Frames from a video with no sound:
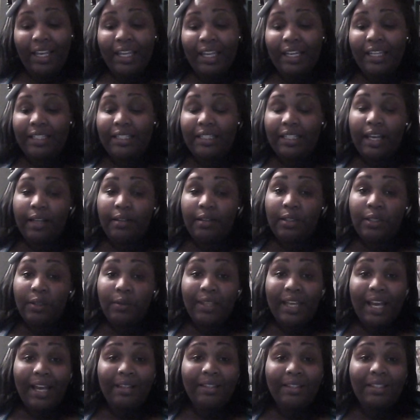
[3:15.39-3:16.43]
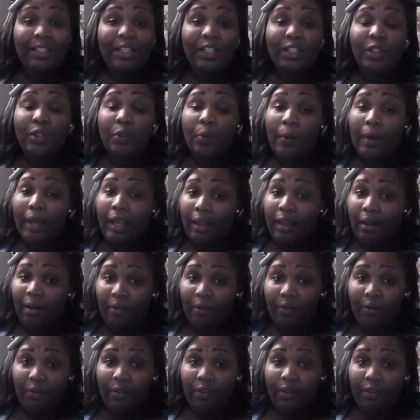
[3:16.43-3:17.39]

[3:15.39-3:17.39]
It is now 2012.